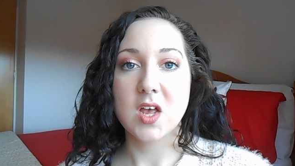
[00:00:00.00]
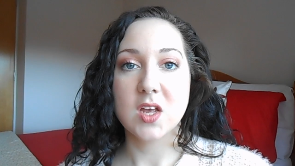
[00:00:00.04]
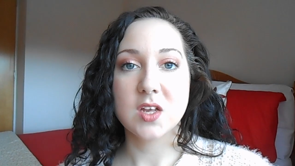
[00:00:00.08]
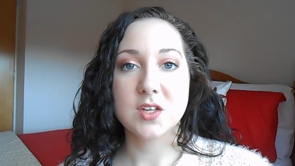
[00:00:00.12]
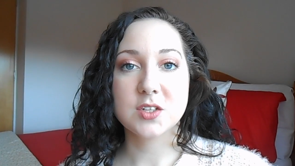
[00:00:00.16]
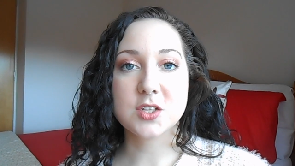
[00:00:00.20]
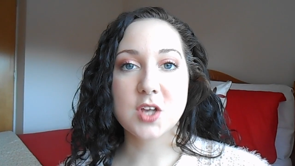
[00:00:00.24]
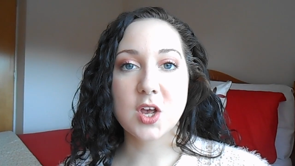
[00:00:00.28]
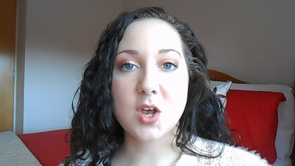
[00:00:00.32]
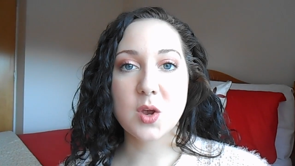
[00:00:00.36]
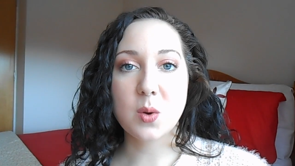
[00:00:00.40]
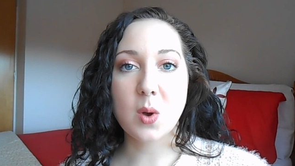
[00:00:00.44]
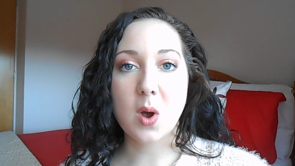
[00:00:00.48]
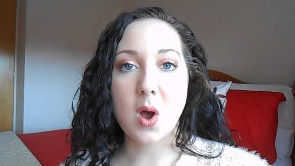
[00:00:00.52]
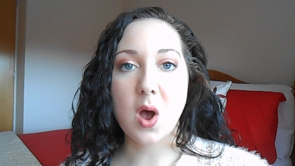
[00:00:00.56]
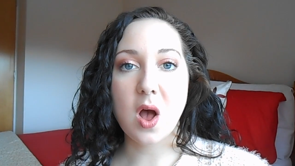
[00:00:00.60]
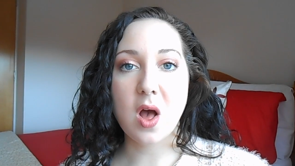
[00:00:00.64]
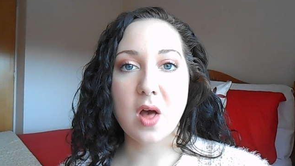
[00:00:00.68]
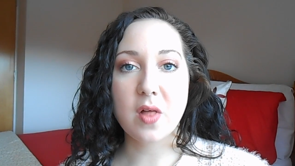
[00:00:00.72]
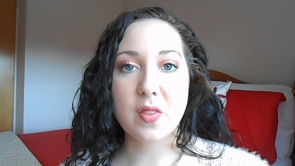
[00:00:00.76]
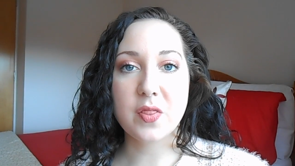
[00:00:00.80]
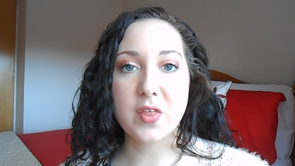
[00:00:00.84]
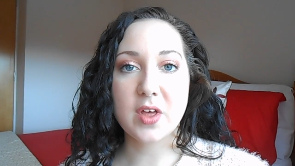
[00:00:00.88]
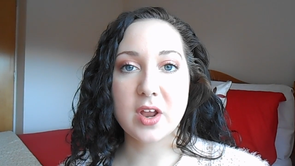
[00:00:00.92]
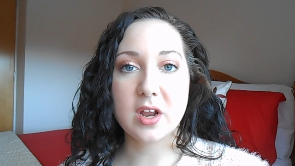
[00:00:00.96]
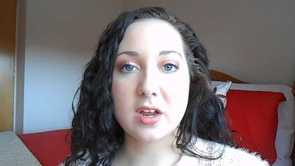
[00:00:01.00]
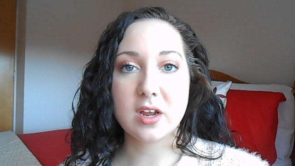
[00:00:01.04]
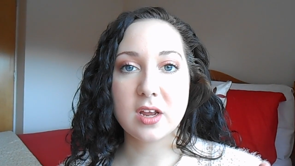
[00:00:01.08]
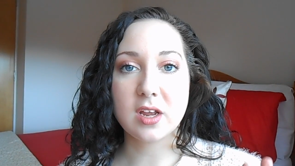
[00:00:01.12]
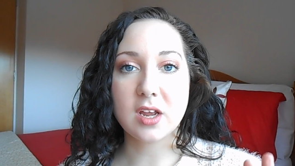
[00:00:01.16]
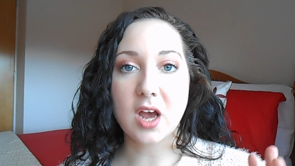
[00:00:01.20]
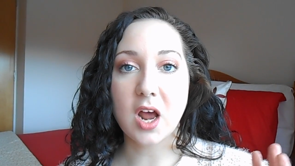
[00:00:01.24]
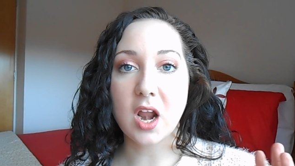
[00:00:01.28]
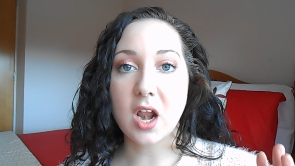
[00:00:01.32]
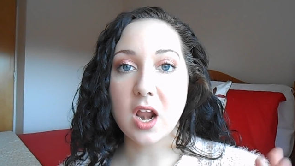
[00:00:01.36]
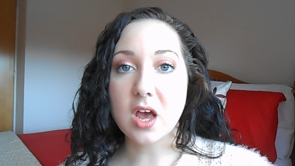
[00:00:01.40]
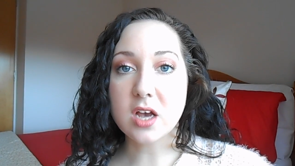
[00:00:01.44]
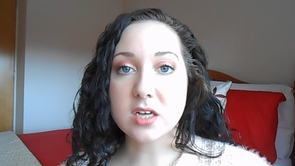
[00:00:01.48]
So
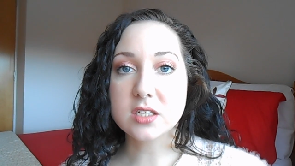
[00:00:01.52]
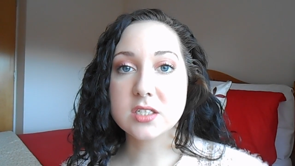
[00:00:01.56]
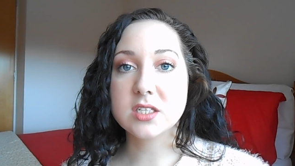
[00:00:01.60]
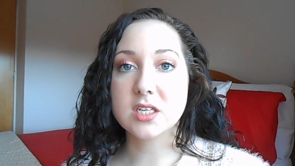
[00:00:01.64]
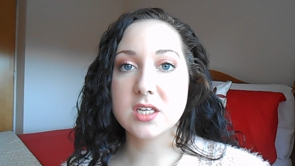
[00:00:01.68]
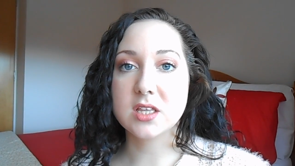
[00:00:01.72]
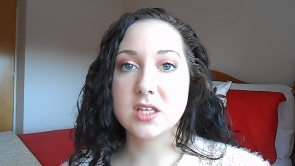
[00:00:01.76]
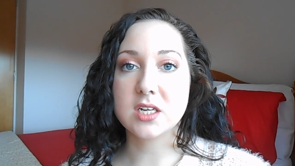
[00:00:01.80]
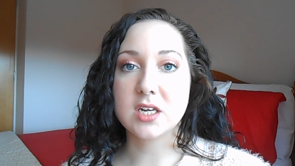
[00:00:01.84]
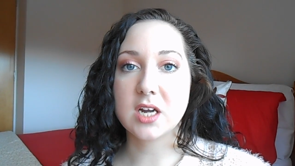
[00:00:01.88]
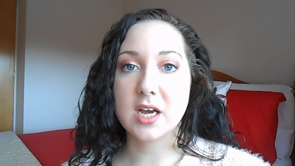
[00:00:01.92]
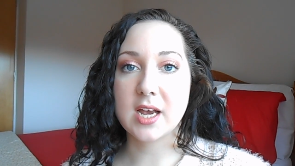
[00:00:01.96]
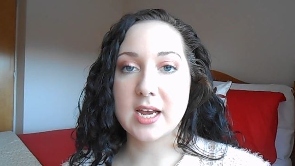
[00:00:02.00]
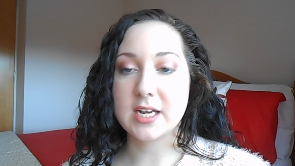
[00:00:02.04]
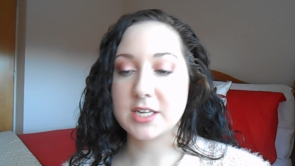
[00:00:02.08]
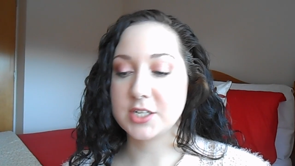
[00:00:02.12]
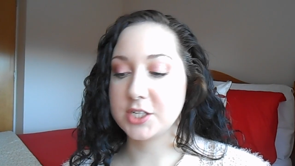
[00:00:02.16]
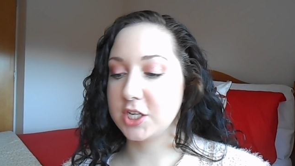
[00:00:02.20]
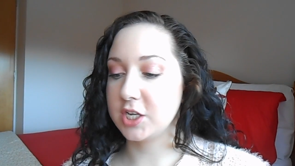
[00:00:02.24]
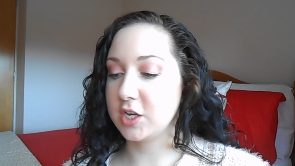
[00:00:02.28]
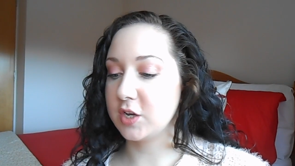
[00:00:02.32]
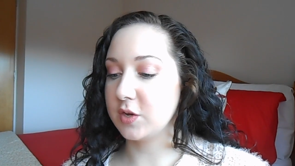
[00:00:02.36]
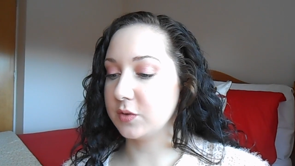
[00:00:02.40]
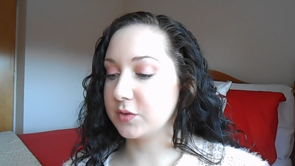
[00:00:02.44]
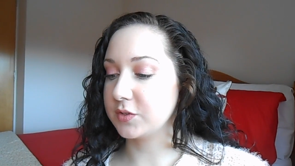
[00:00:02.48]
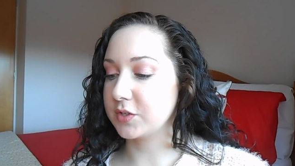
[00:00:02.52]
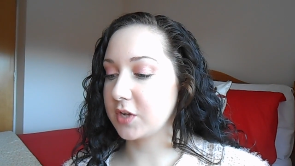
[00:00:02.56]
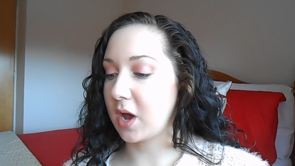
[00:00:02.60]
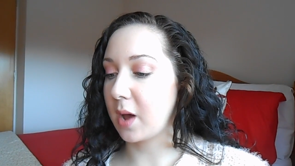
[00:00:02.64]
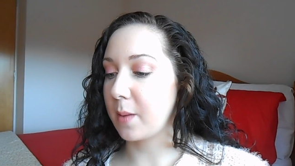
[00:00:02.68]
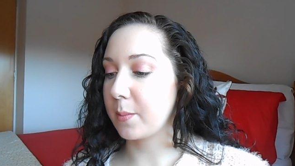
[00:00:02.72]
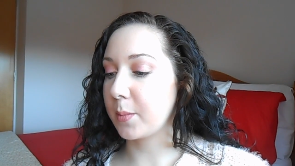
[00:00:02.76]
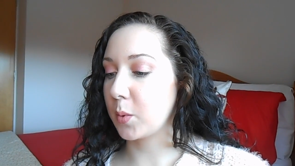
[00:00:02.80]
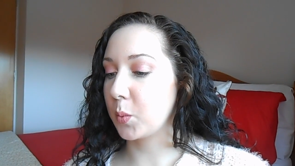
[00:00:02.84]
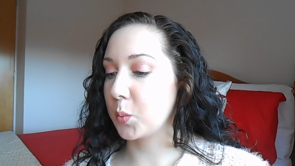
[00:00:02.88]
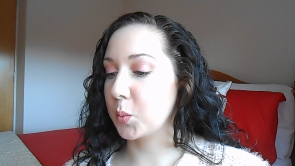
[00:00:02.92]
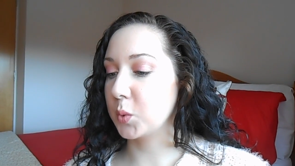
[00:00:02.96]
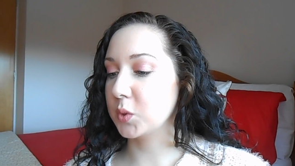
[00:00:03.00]
the last thing that I actually used
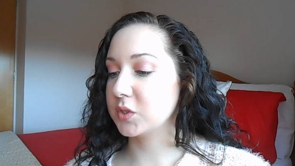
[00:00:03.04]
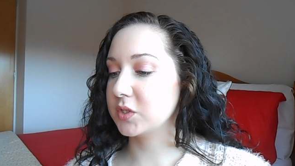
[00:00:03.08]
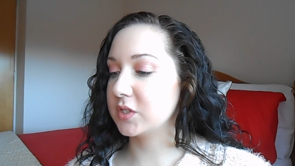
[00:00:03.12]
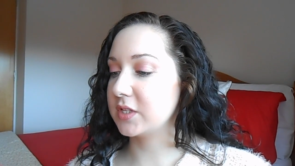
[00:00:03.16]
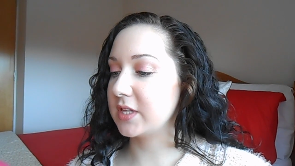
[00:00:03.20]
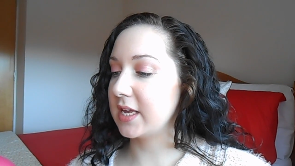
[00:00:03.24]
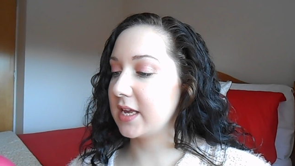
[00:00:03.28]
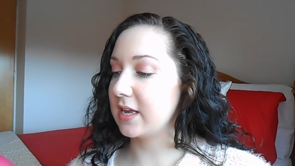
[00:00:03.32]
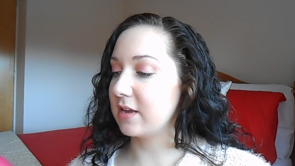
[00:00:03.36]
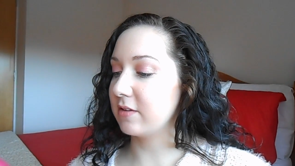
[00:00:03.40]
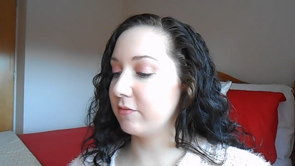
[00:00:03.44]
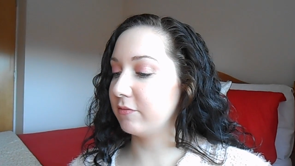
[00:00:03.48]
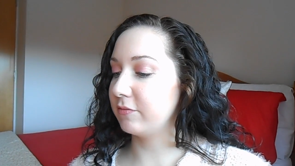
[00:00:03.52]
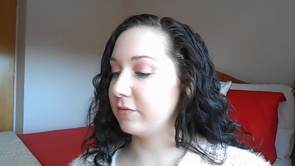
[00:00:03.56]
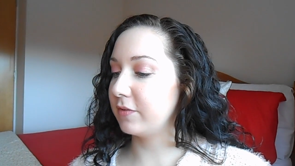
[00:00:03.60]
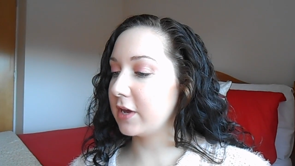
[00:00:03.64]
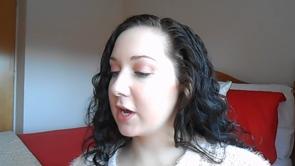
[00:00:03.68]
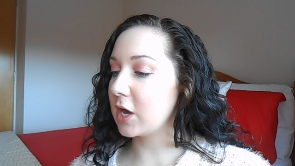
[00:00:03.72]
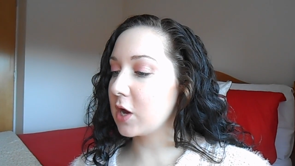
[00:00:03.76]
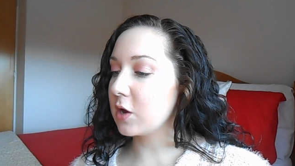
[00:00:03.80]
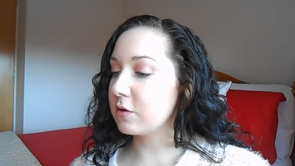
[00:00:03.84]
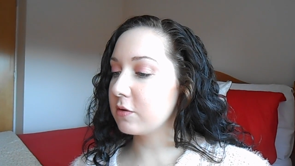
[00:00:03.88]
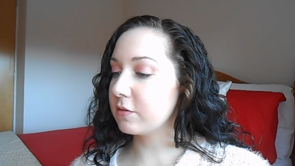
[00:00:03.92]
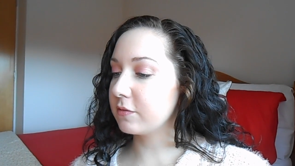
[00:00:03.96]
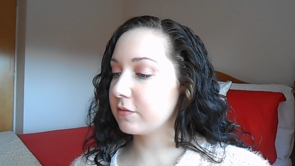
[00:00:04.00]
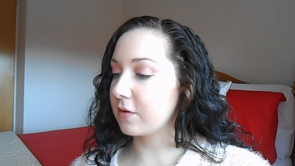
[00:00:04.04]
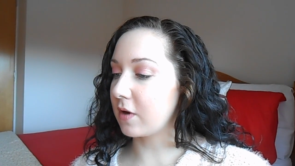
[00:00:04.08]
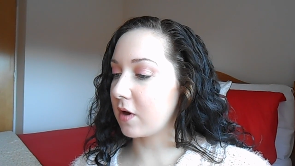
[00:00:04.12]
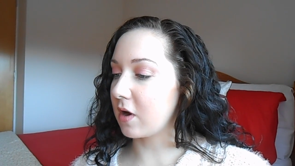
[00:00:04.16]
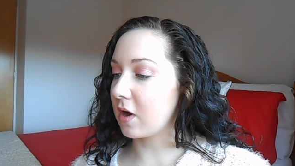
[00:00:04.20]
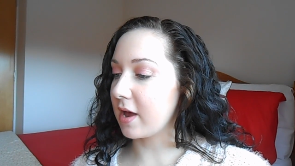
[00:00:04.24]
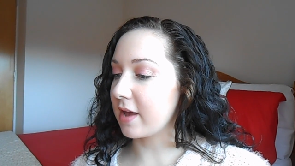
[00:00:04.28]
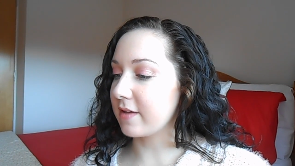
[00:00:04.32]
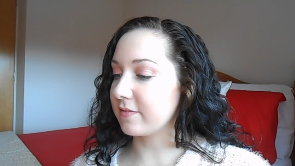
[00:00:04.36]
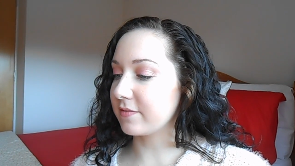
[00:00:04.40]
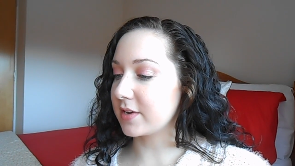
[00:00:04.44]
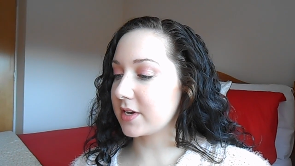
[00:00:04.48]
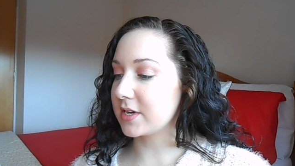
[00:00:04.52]
up was the
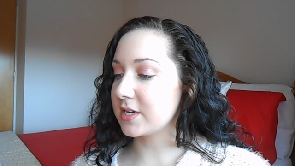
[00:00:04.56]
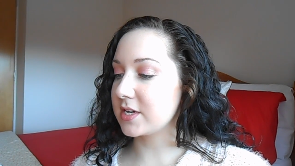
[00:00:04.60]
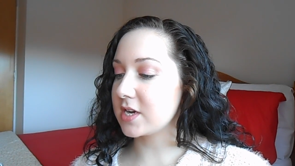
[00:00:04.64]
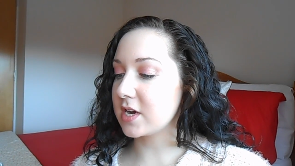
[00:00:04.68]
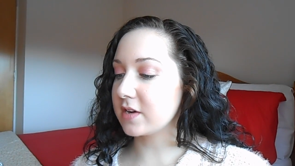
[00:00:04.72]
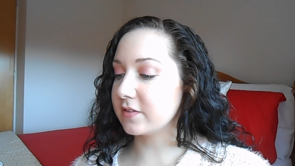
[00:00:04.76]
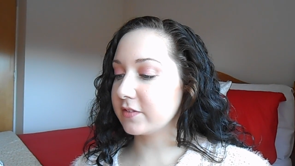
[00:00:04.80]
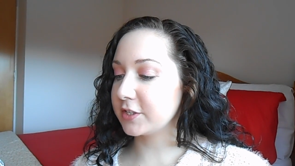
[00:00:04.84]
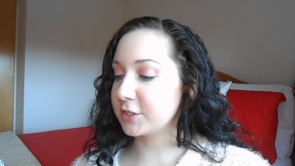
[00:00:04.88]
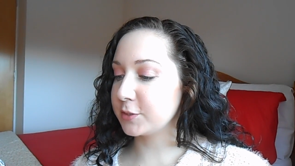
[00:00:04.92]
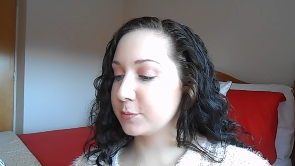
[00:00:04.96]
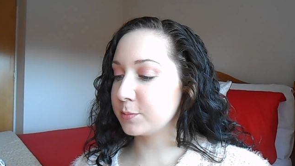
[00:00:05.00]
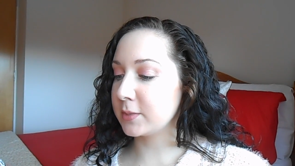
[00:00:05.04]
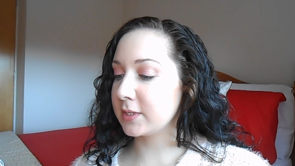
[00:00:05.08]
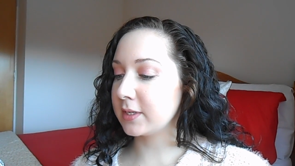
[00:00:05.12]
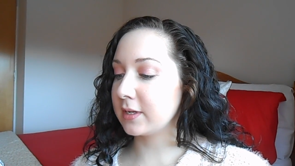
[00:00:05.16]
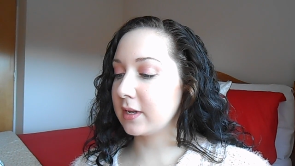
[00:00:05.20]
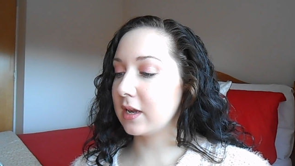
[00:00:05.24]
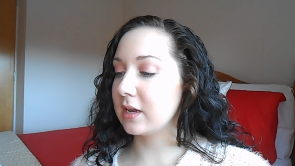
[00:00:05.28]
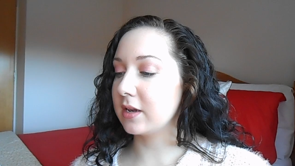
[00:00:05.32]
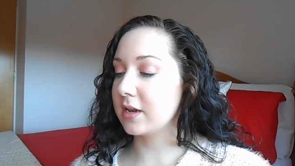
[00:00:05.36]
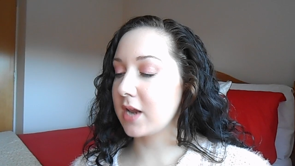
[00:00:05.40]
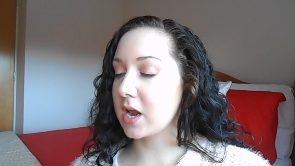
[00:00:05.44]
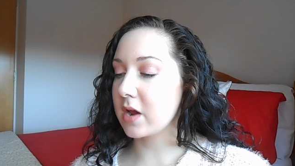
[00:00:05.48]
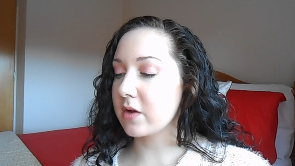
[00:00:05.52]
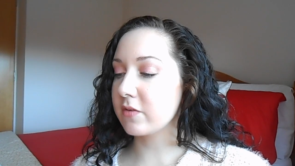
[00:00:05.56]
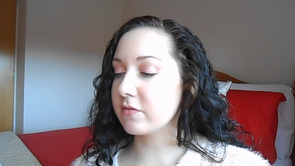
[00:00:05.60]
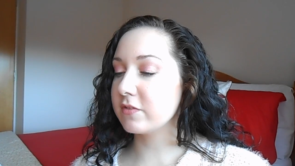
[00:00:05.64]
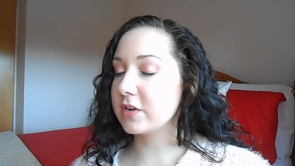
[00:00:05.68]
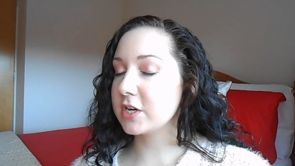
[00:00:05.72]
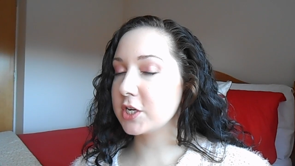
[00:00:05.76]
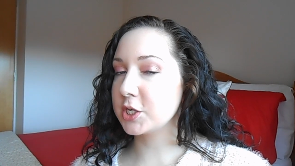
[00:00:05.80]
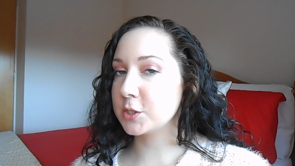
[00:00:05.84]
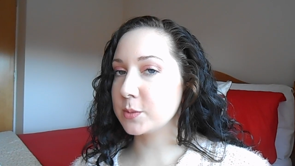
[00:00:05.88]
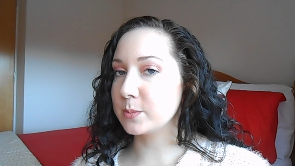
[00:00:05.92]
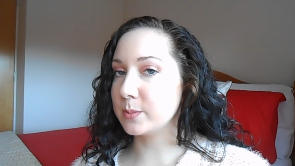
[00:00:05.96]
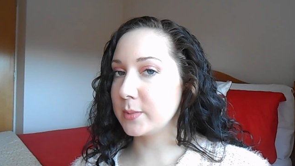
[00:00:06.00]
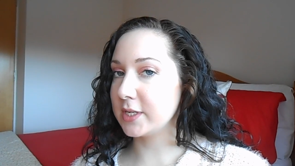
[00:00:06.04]
VO5
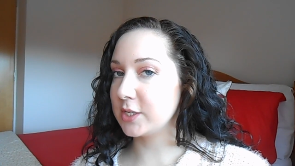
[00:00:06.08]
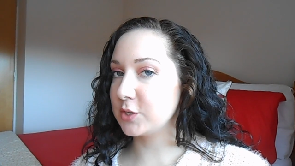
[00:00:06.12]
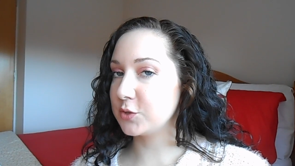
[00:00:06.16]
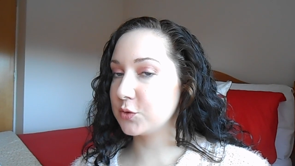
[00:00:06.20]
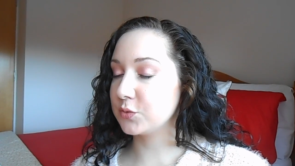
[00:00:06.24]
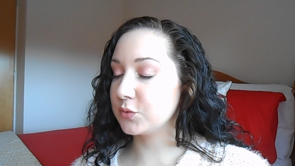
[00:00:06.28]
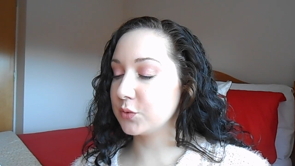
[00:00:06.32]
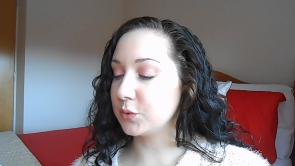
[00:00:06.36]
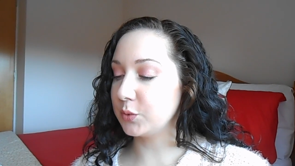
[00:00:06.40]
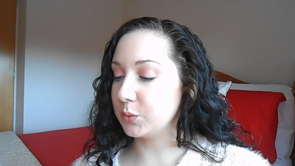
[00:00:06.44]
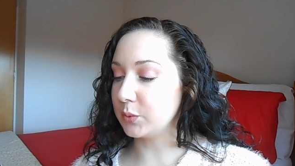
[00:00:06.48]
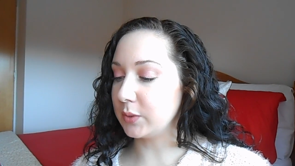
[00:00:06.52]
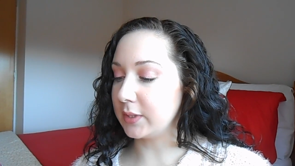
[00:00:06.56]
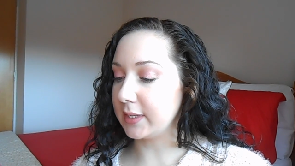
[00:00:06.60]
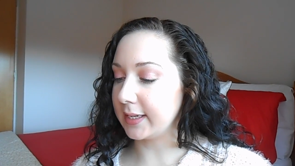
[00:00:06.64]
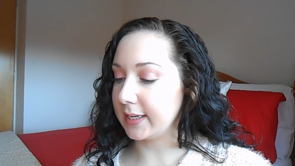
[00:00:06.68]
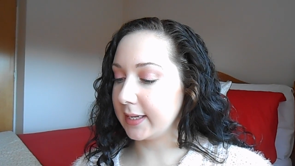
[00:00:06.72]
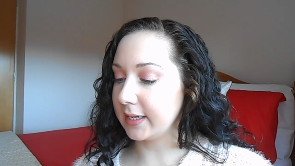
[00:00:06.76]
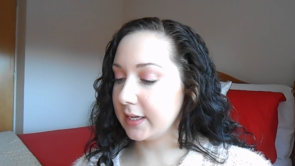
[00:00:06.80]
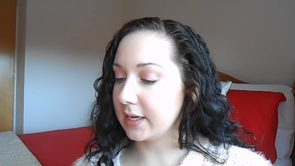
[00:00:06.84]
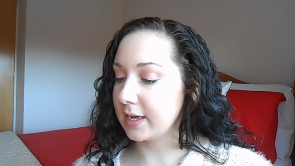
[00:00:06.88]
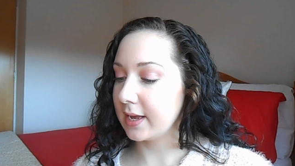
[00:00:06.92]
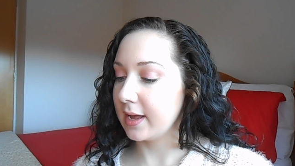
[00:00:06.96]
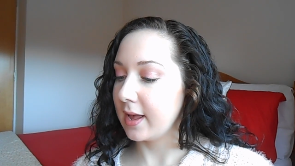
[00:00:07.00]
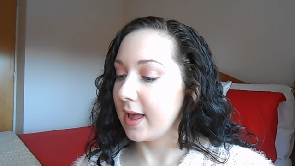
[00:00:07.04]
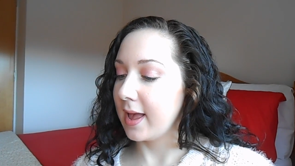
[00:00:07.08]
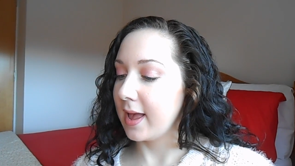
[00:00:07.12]
Nourish Me Truly